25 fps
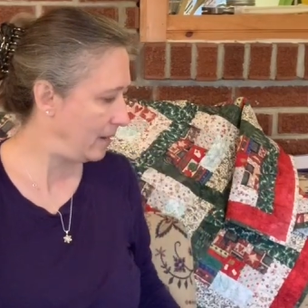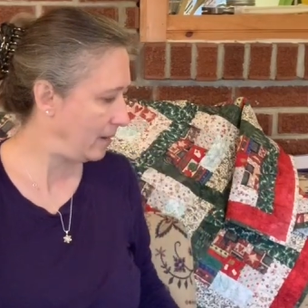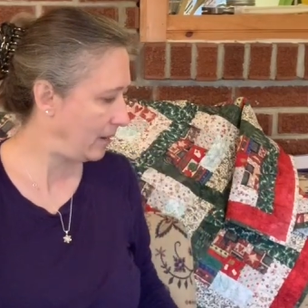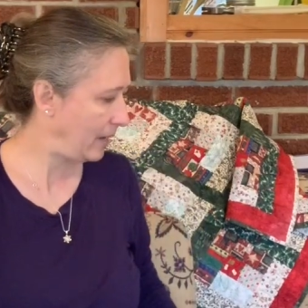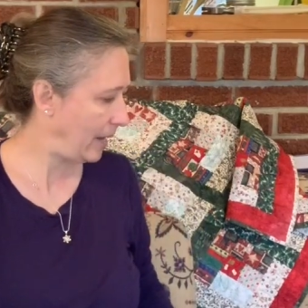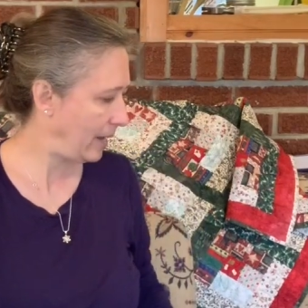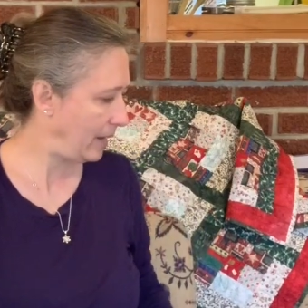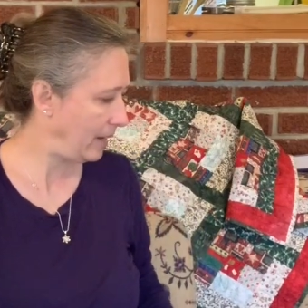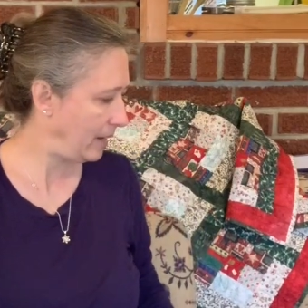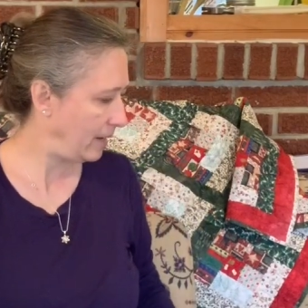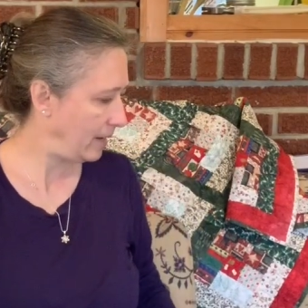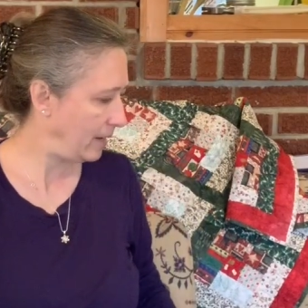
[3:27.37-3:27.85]

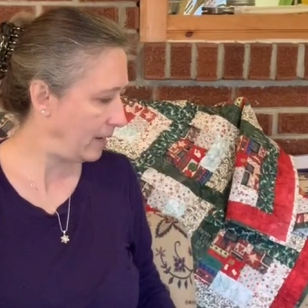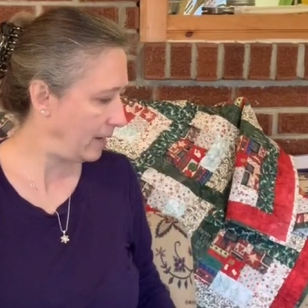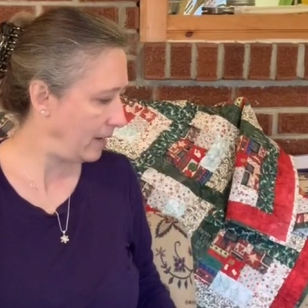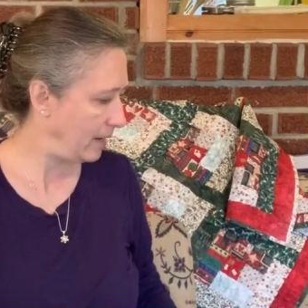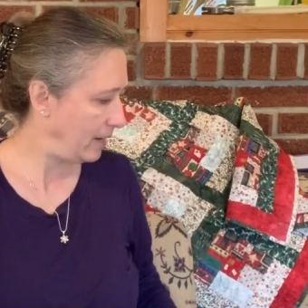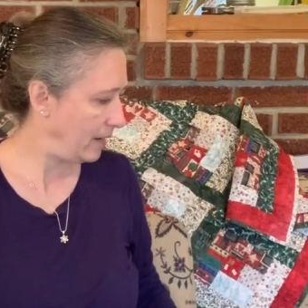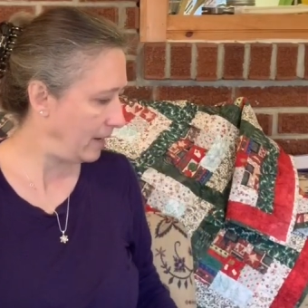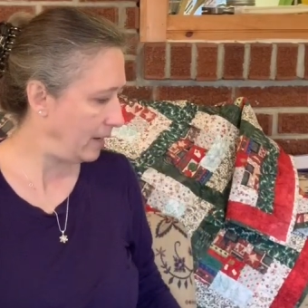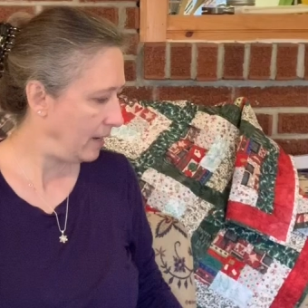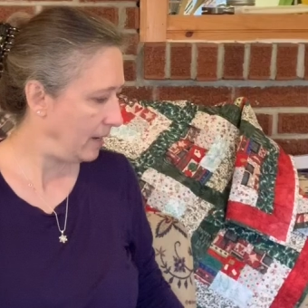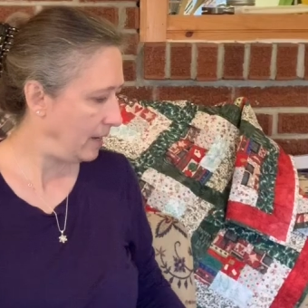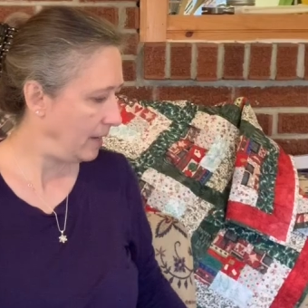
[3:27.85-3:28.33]
Okay.
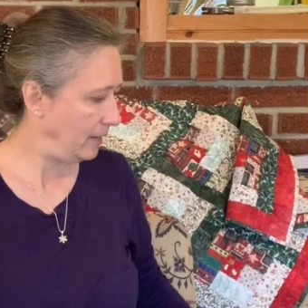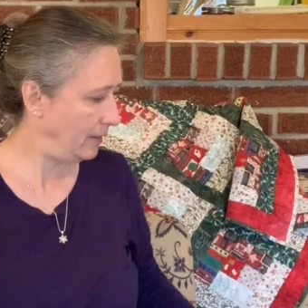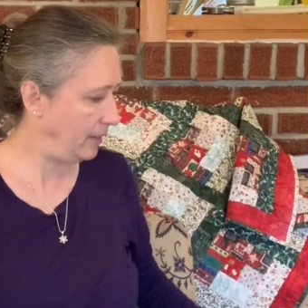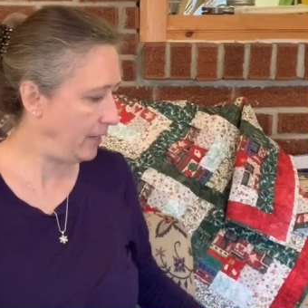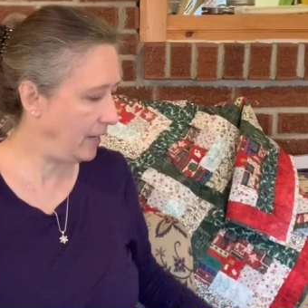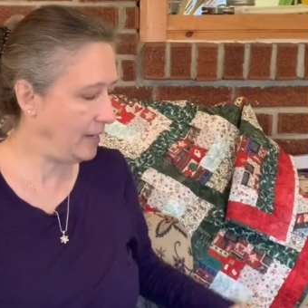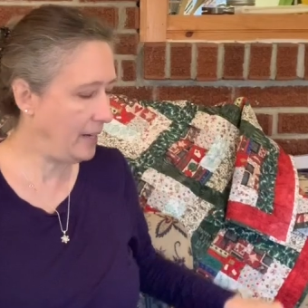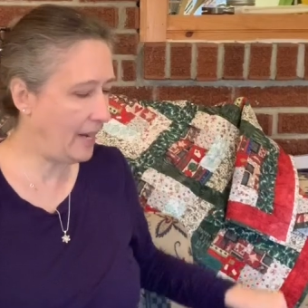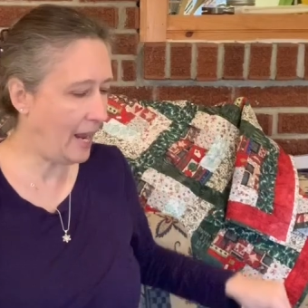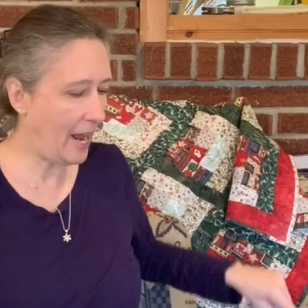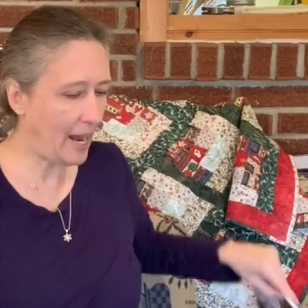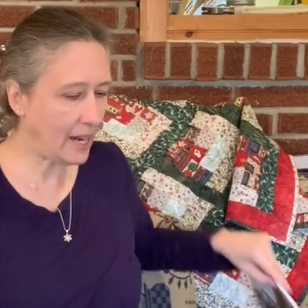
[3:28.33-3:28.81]

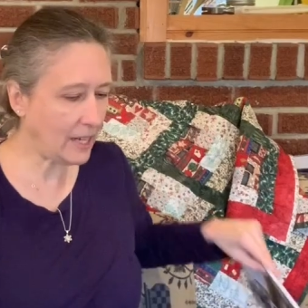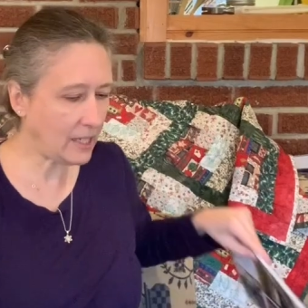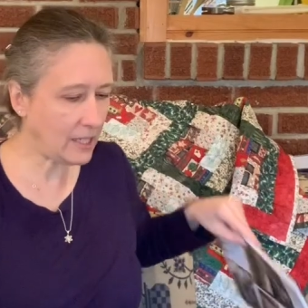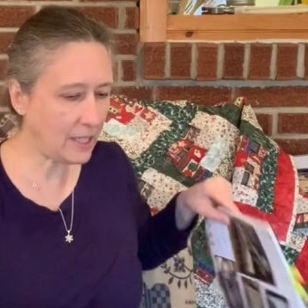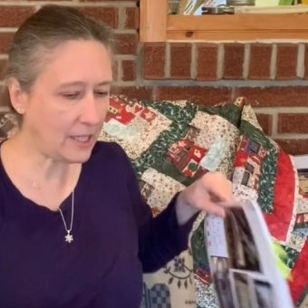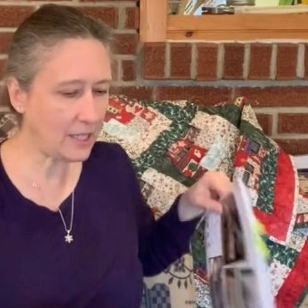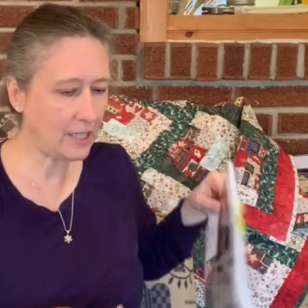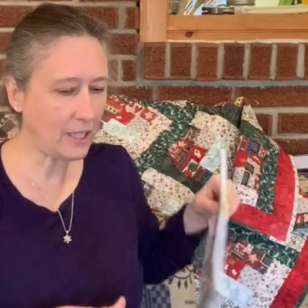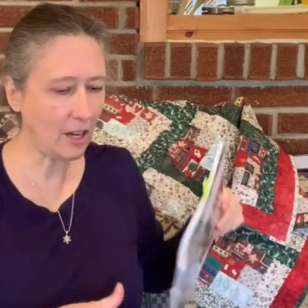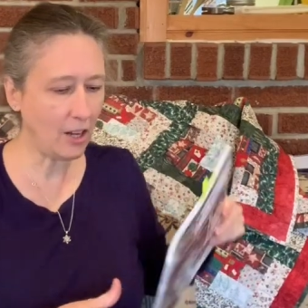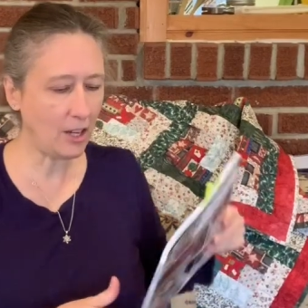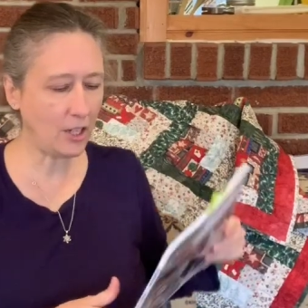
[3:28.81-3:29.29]
The
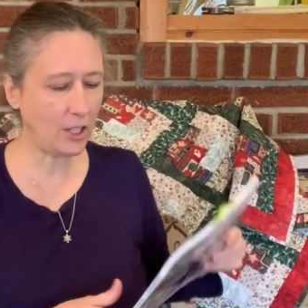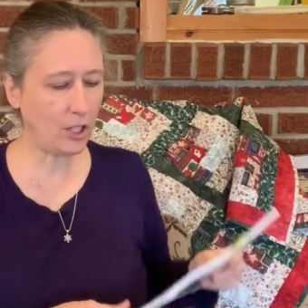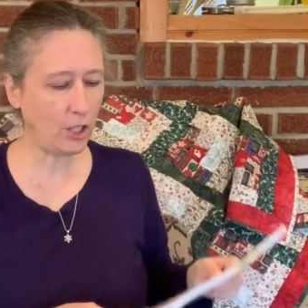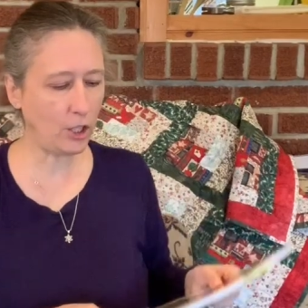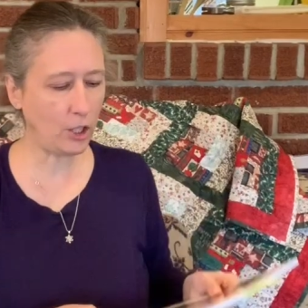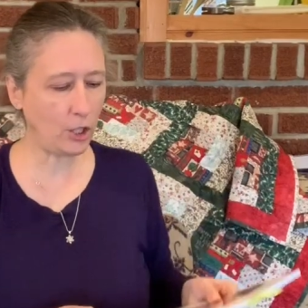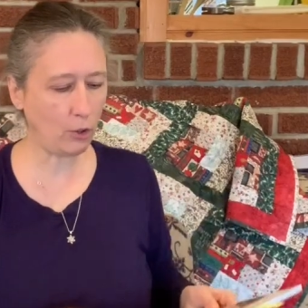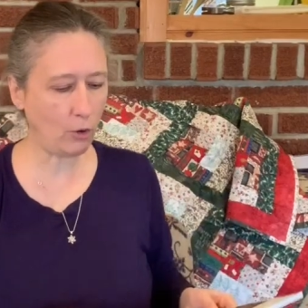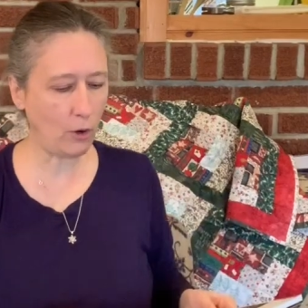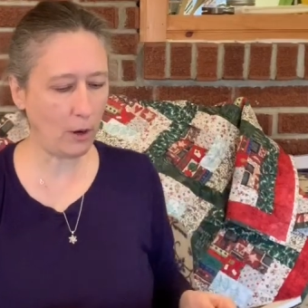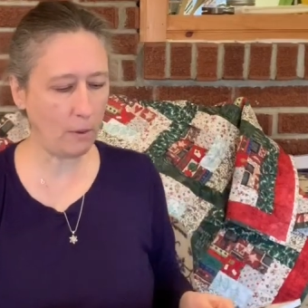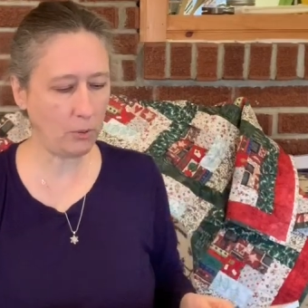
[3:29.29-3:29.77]
next
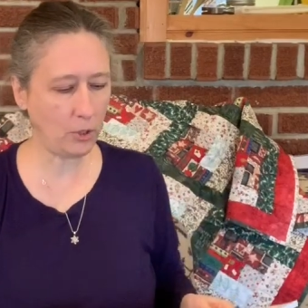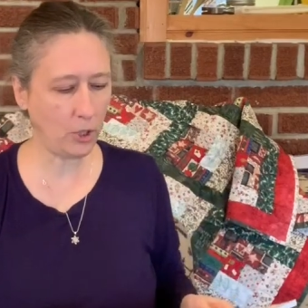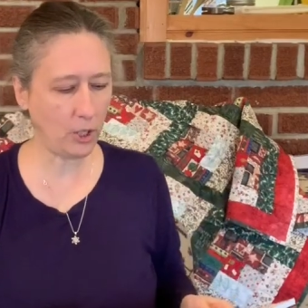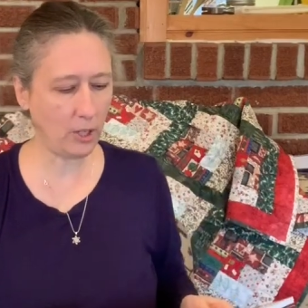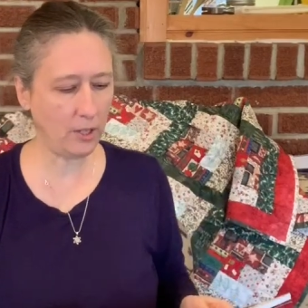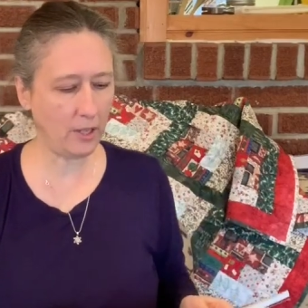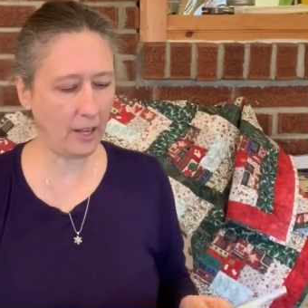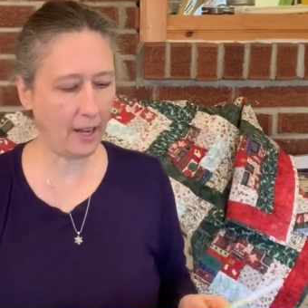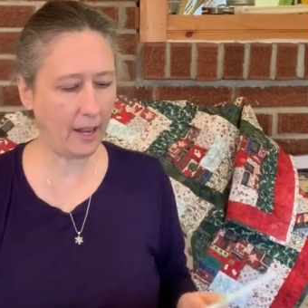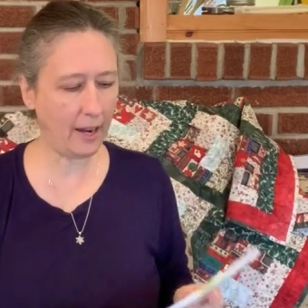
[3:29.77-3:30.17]
subscription